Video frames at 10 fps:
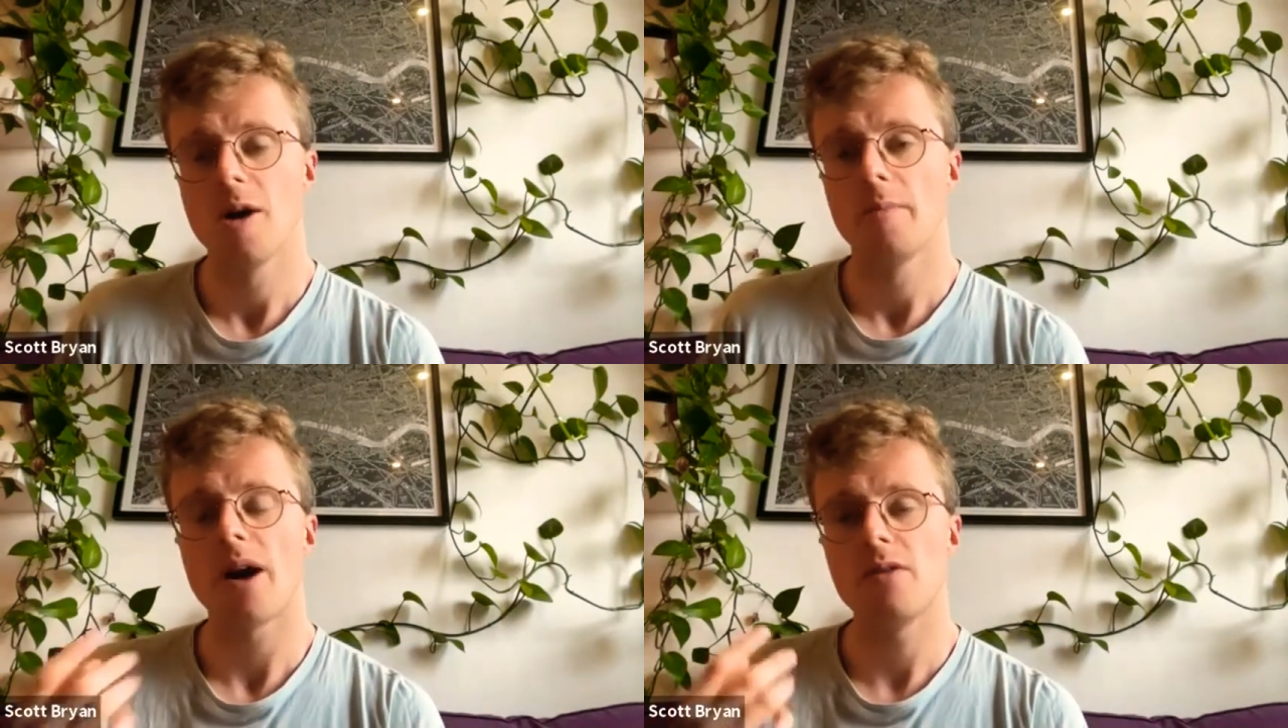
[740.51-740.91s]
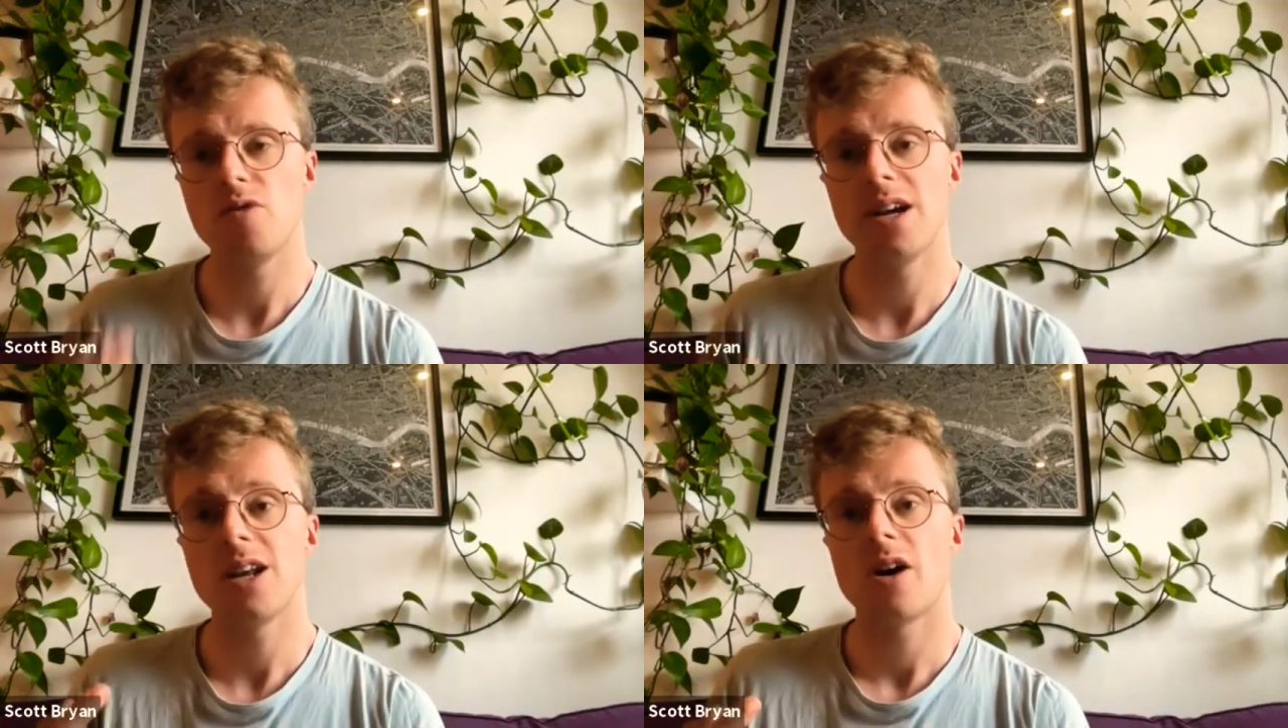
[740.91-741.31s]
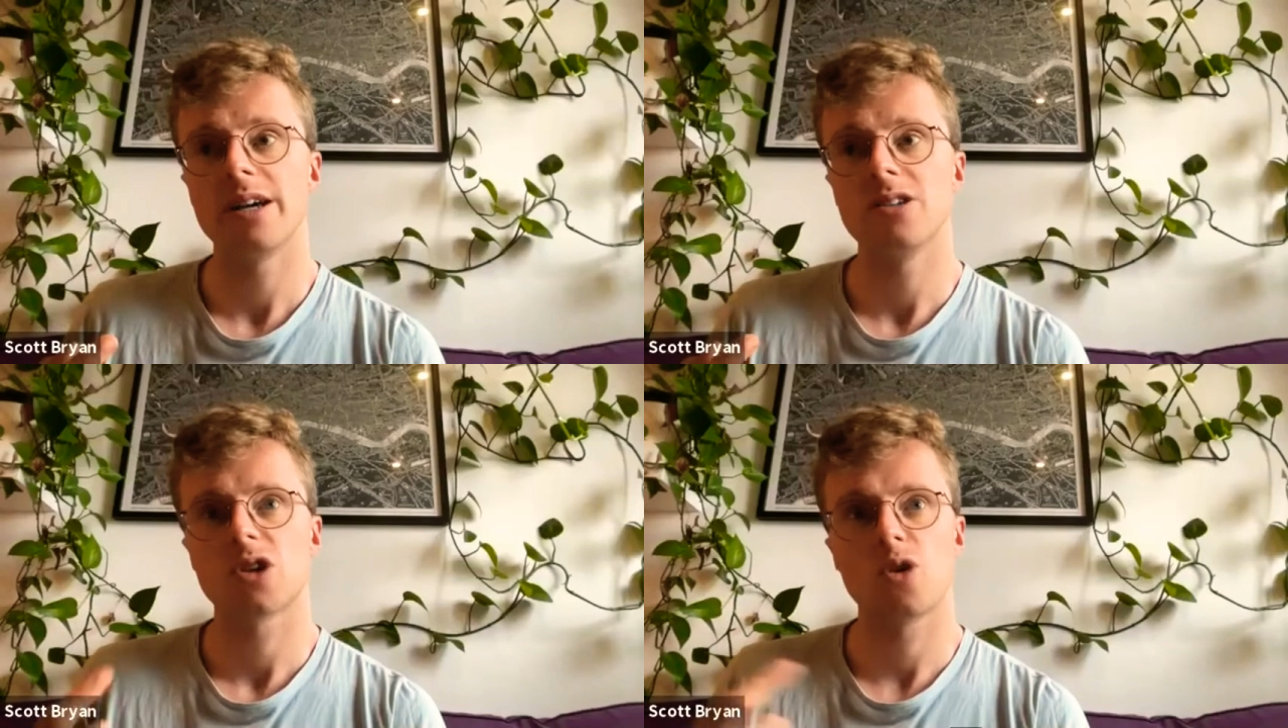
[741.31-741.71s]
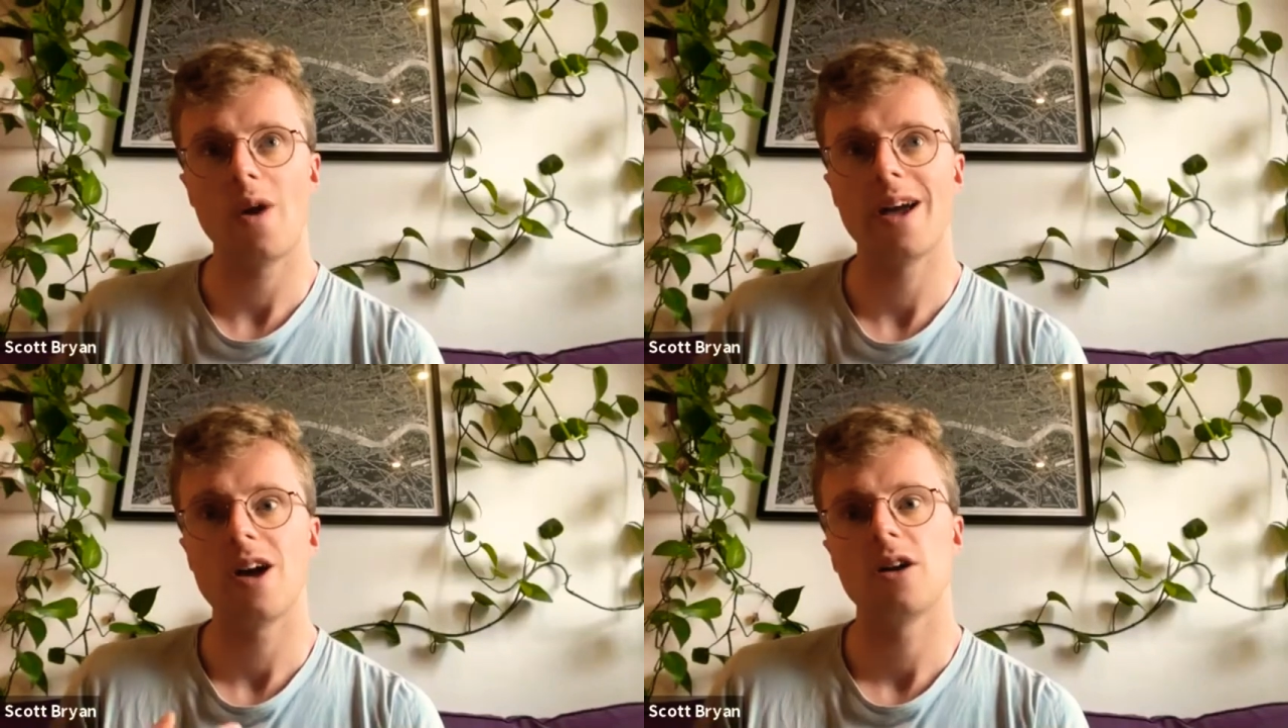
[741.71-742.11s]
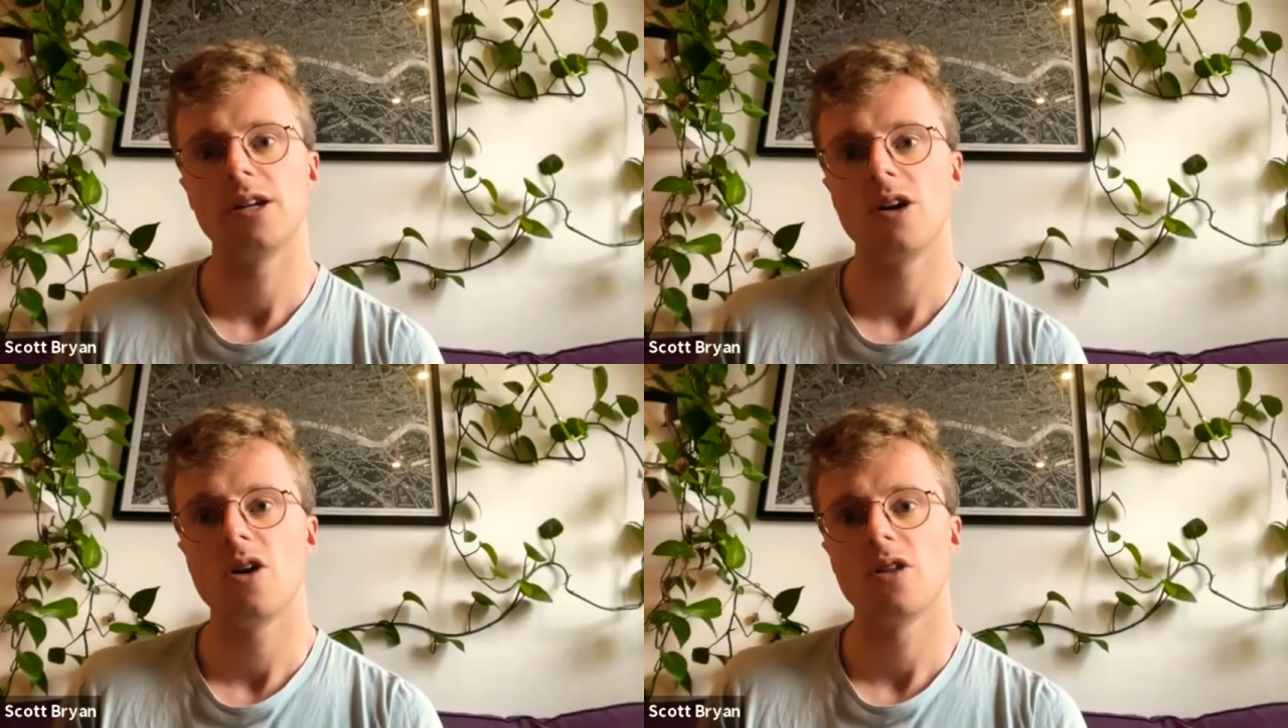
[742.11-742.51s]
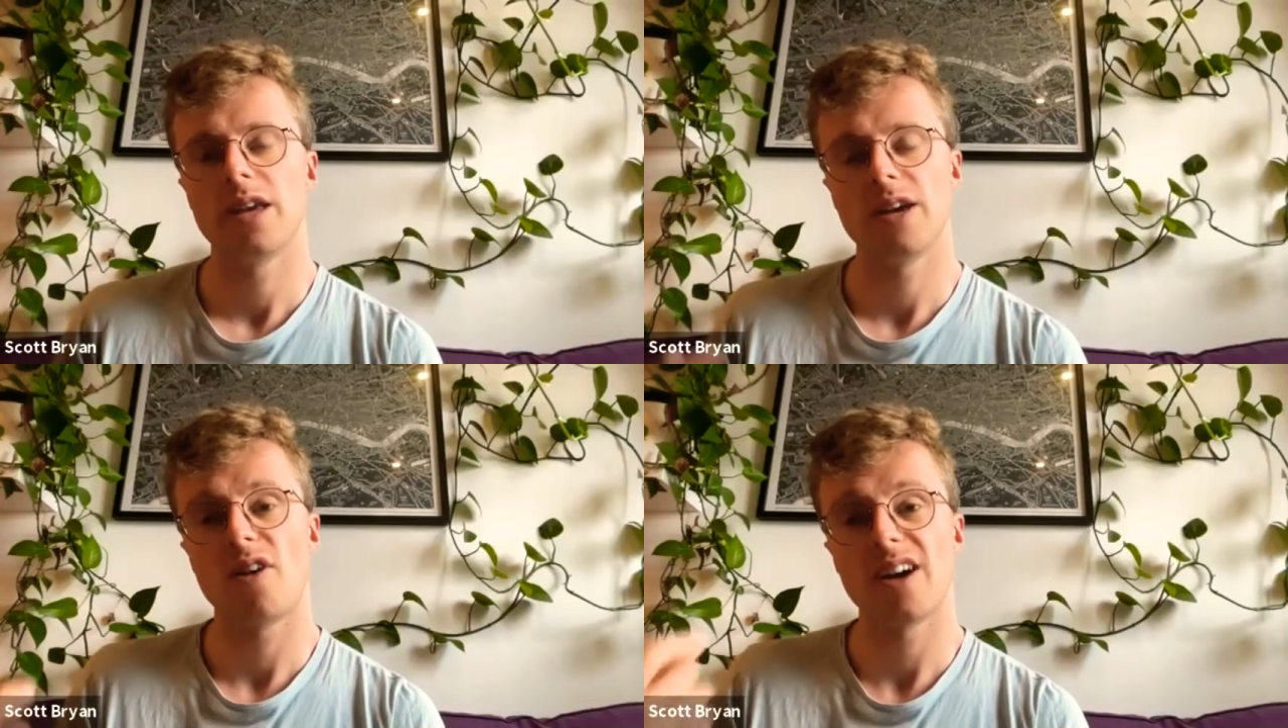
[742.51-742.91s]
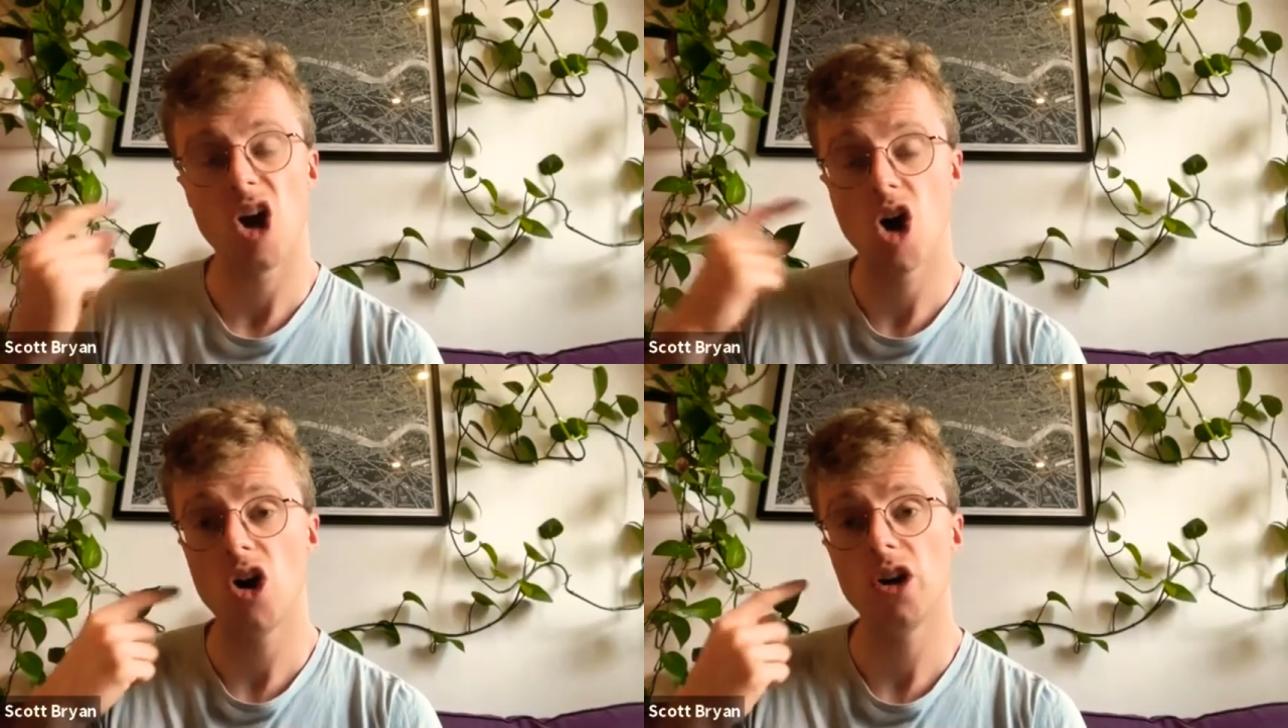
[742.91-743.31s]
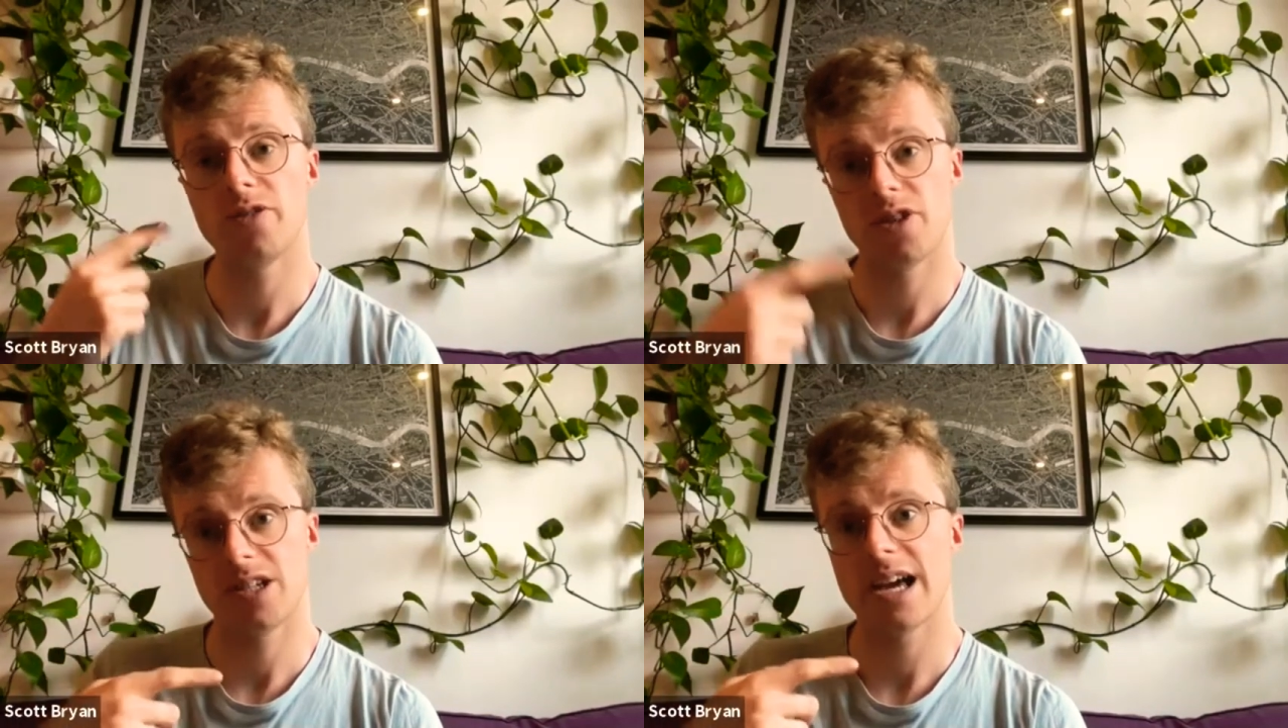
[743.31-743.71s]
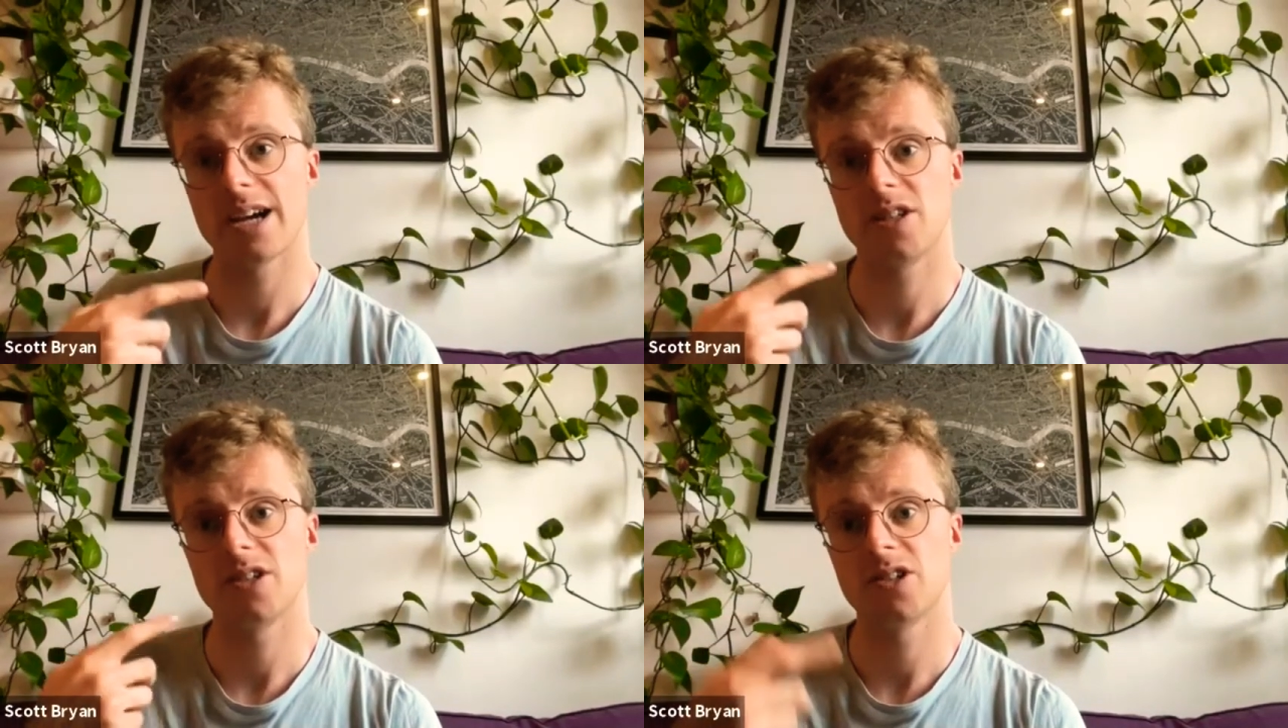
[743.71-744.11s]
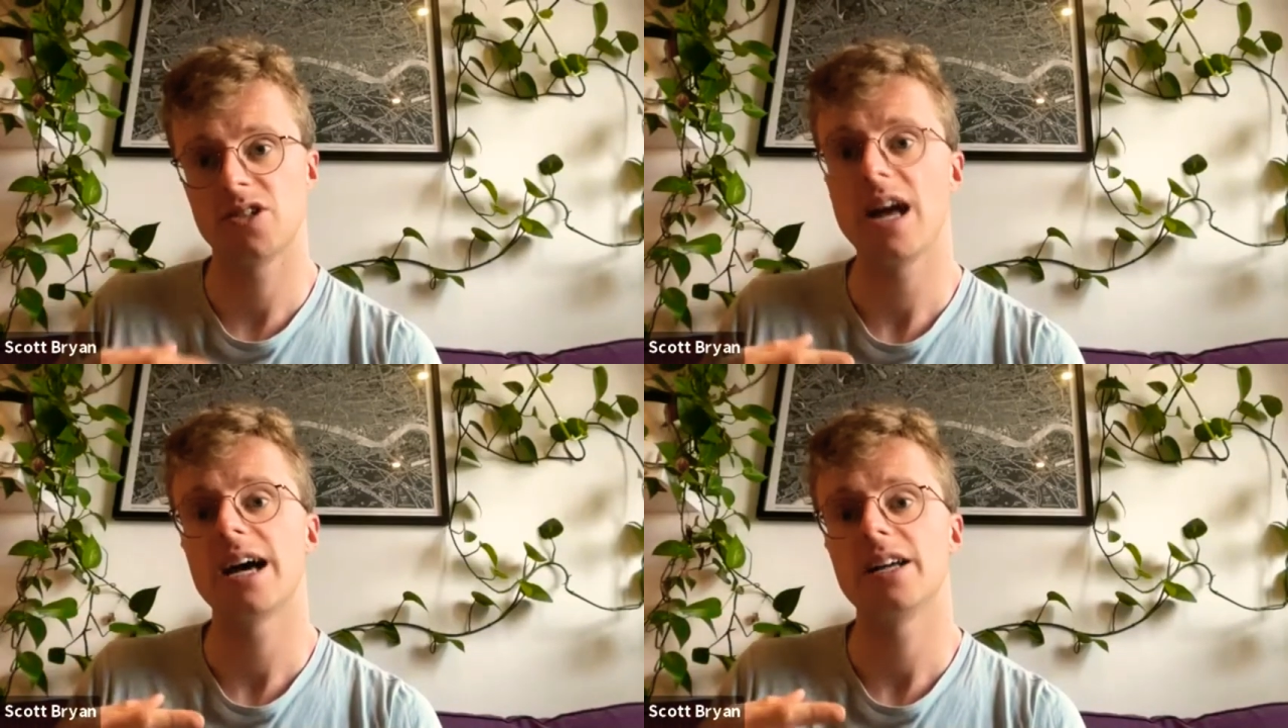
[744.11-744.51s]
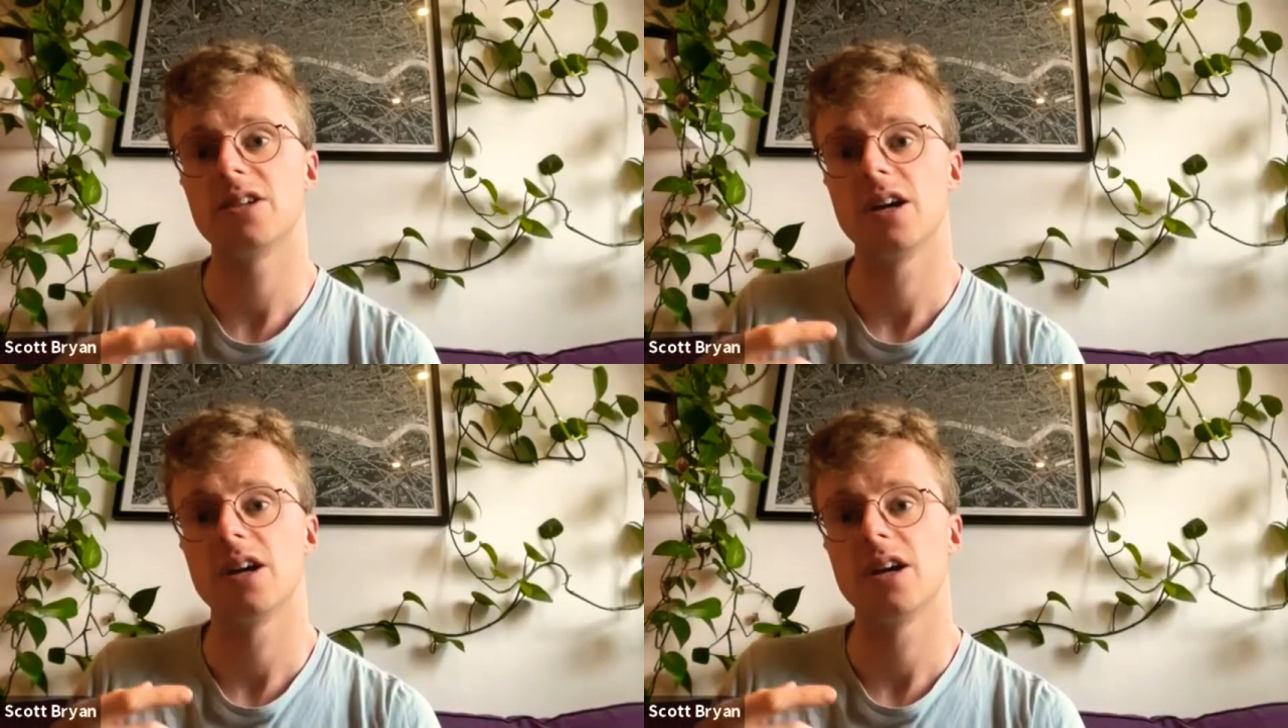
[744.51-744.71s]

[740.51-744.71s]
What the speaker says: but I realized quite early on that if I heard the text instead,